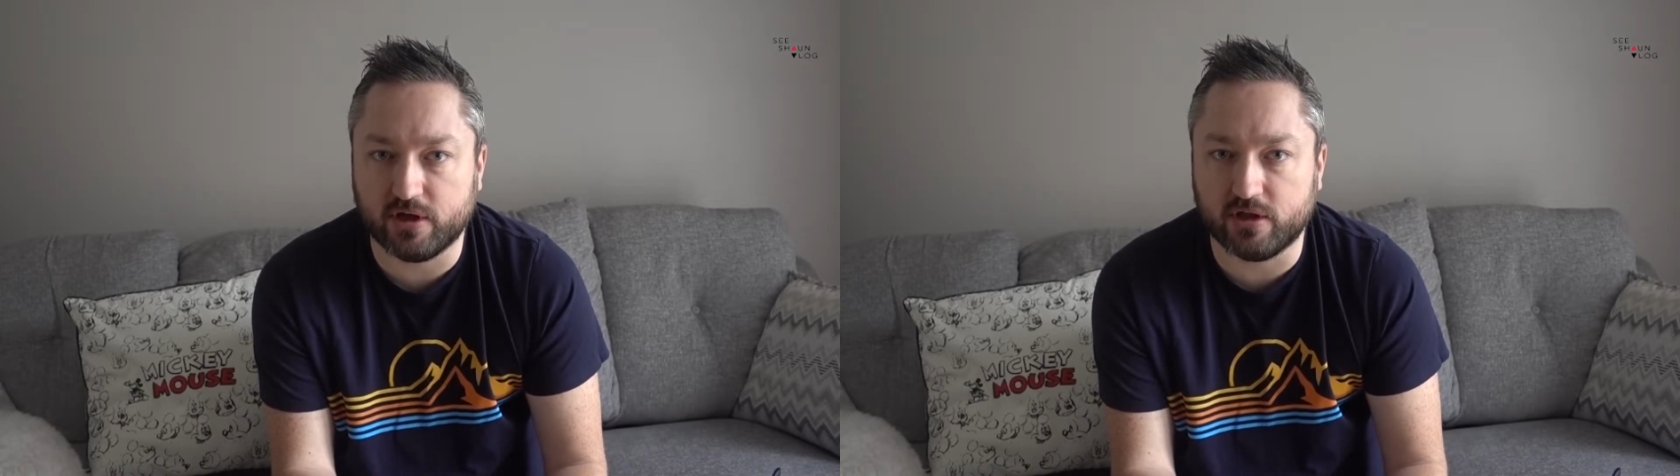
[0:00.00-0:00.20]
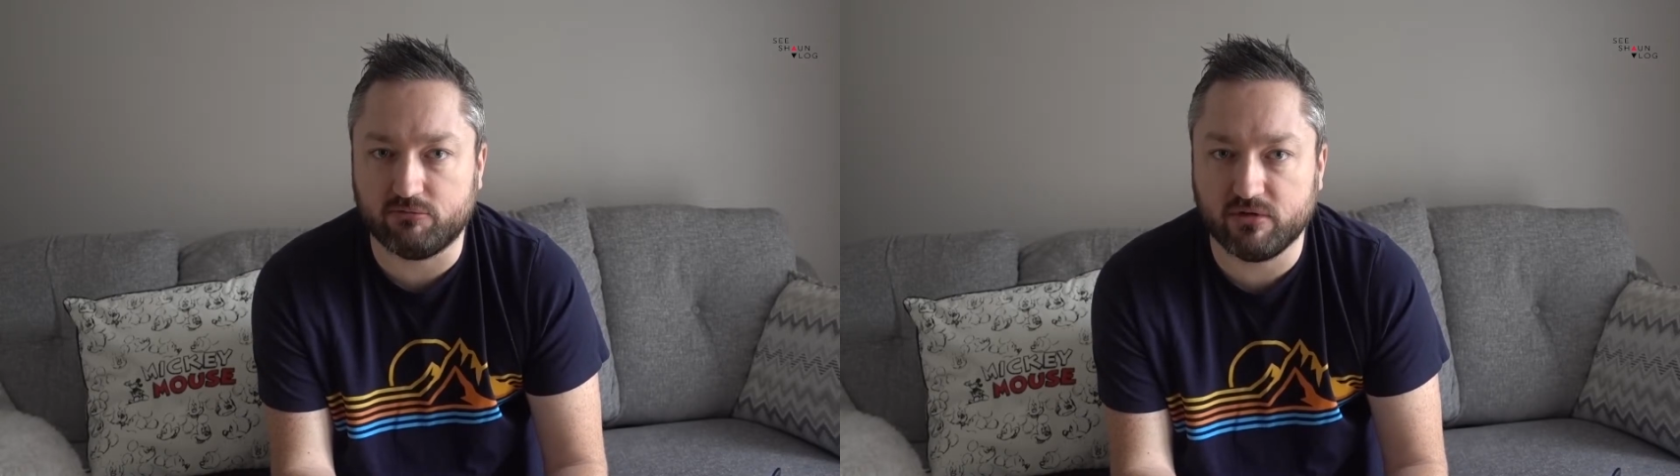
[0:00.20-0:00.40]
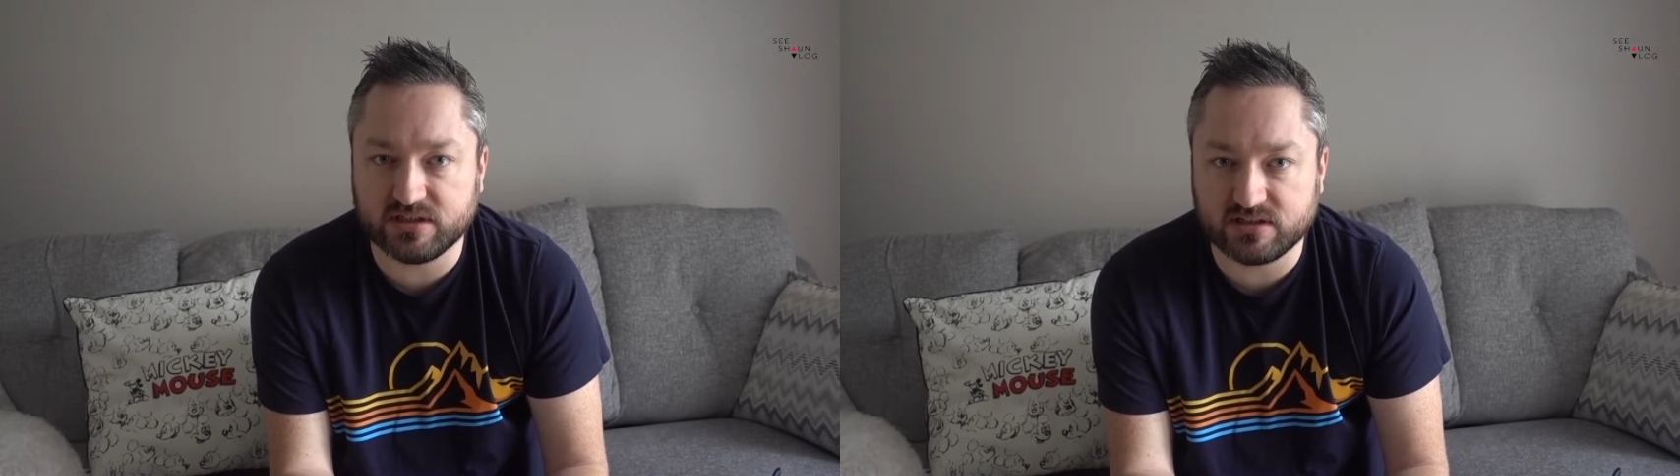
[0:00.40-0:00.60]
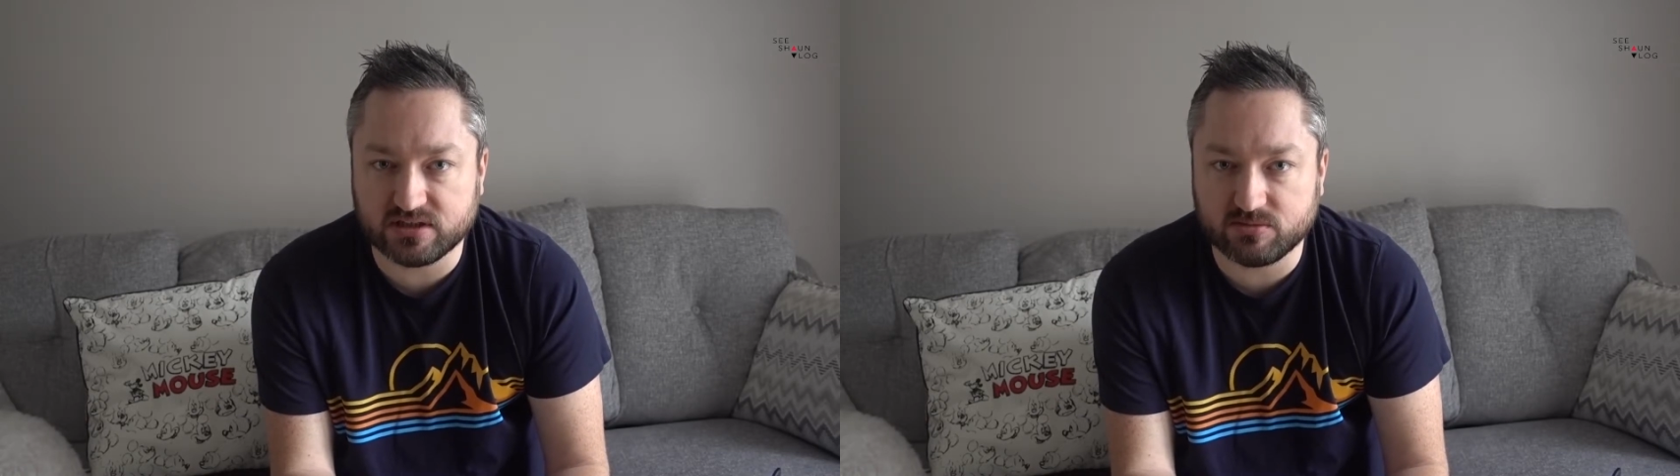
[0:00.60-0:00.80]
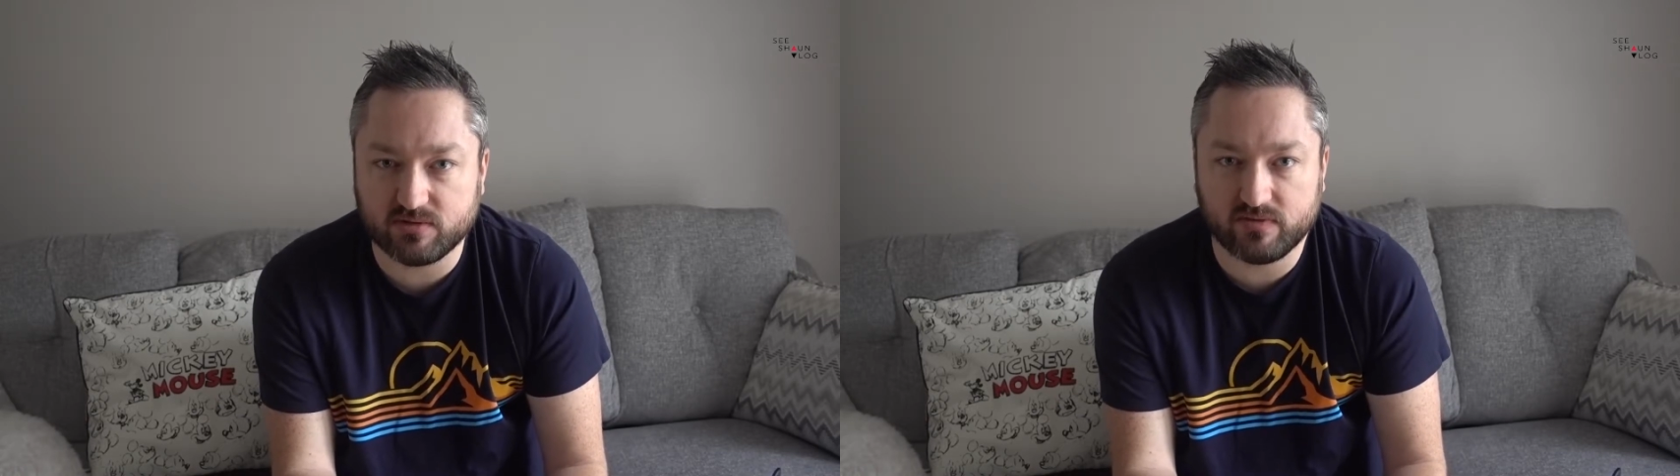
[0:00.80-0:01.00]
And the reason
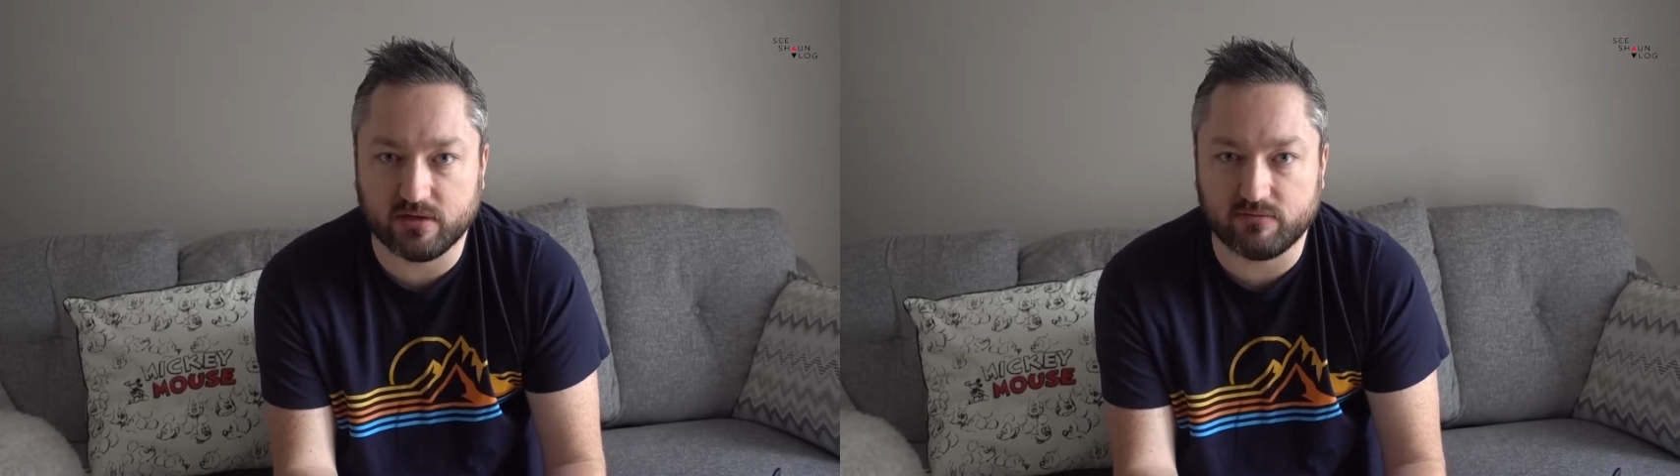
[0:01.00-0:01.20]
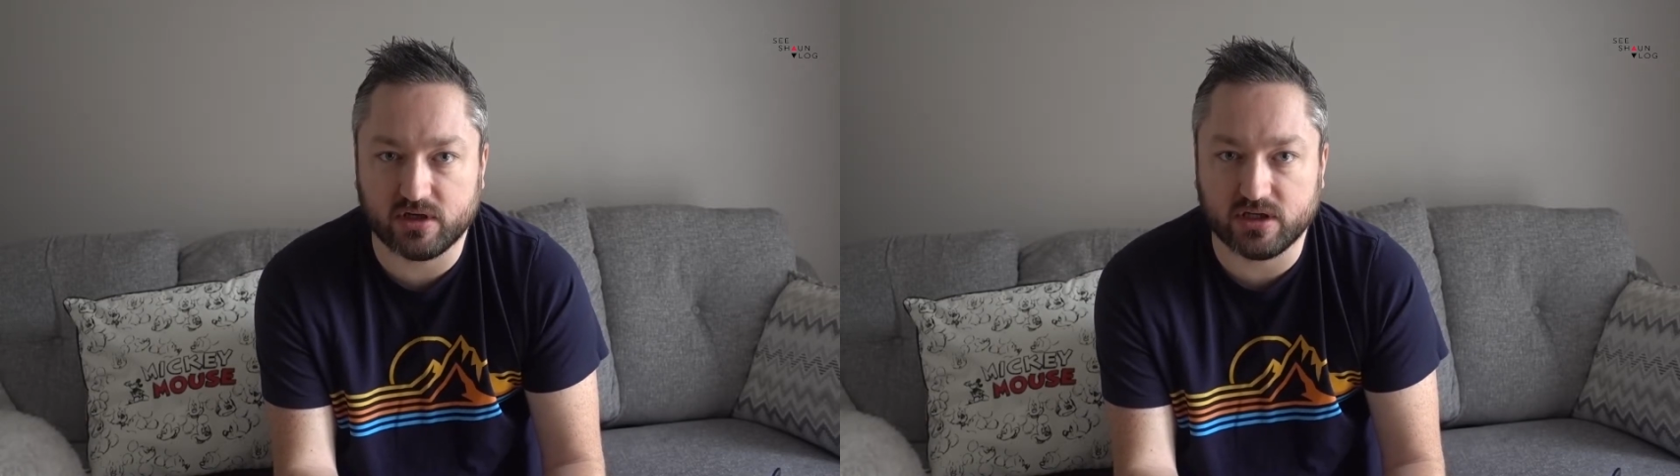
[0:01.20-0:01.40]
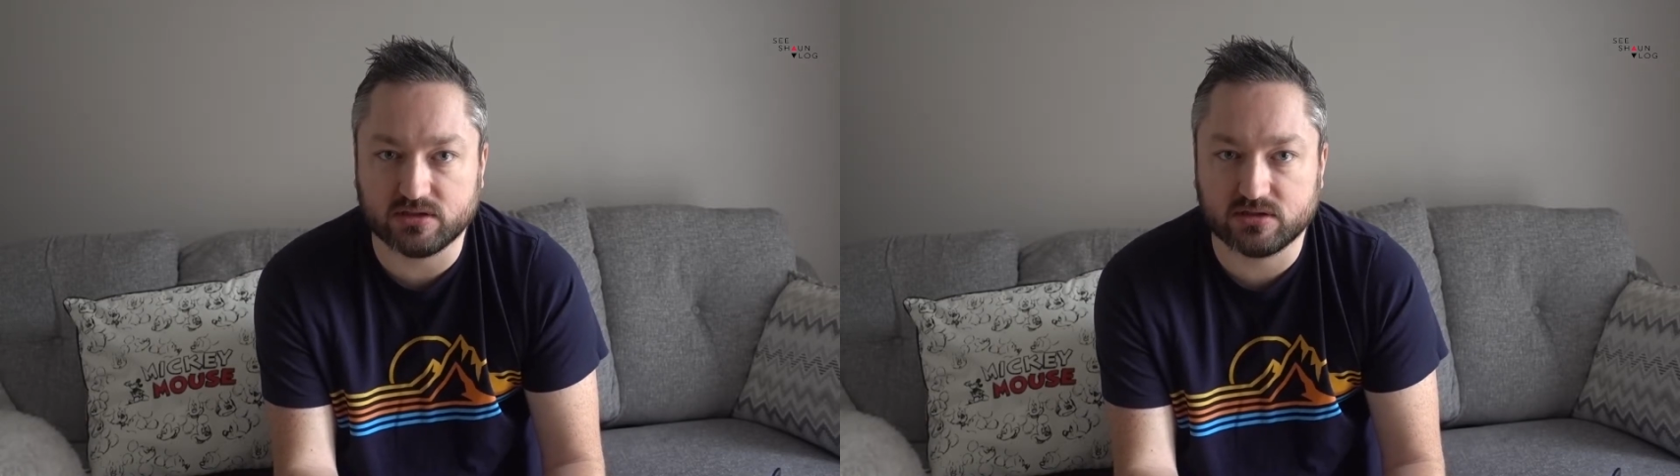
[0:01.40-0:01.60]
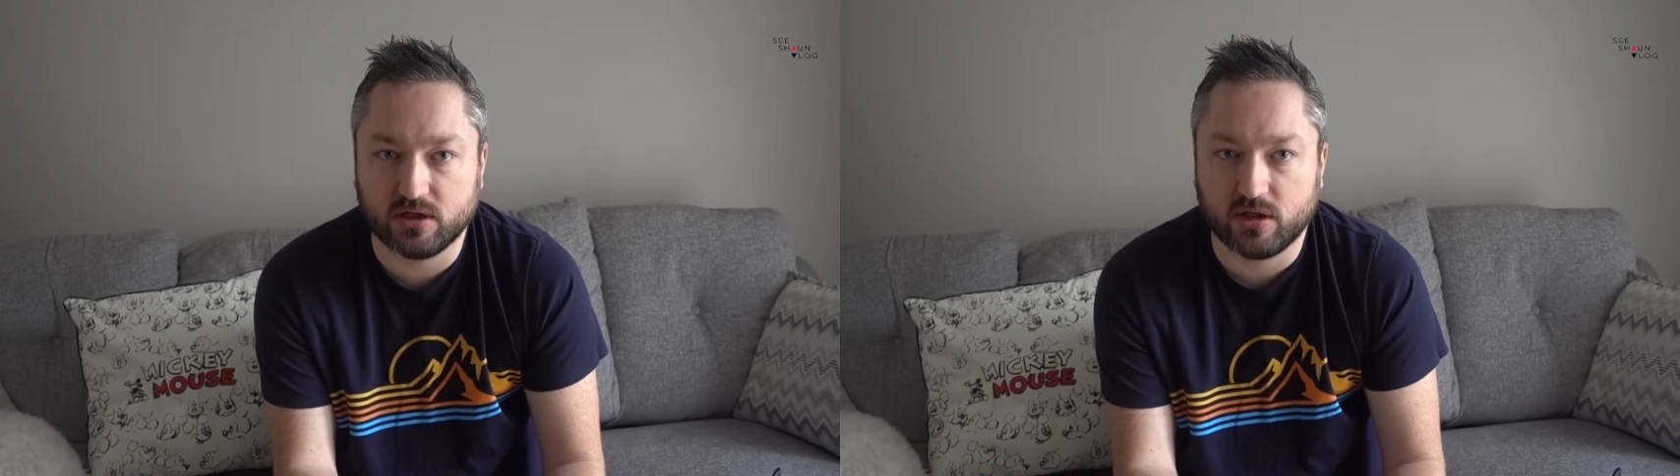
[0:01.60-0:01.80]
it's my favourite is